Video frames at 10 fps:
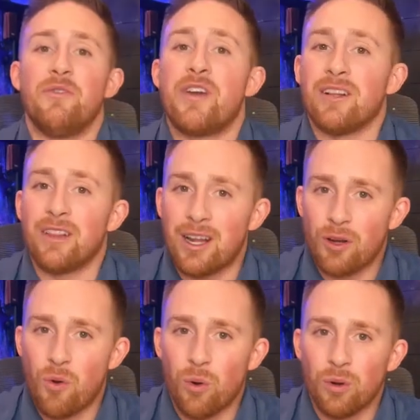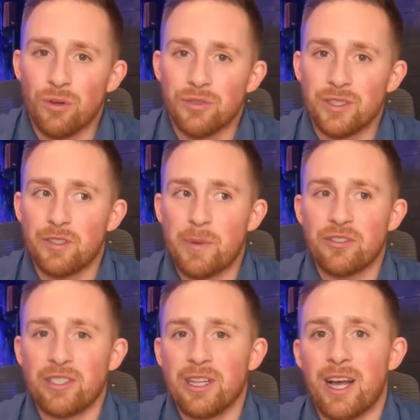If you've got a lot of corals, and
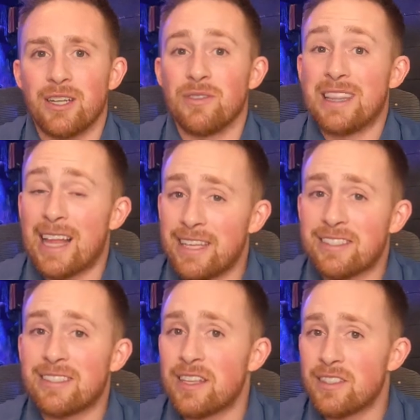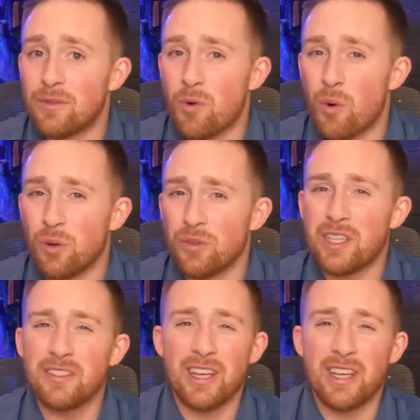especially a lot of light-sensitive corals,